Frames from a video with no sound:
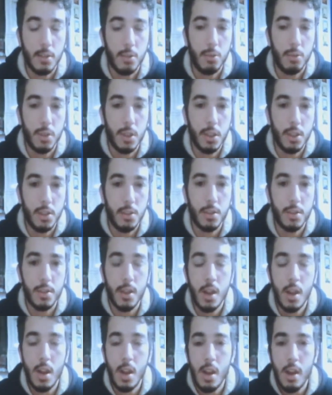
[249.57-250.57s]
2 years
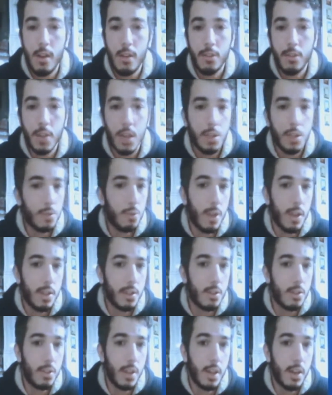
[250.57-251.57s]
just to
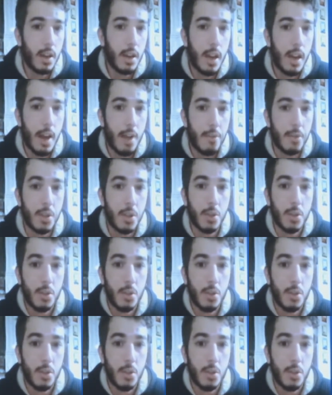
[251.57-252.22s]
rescue their lives.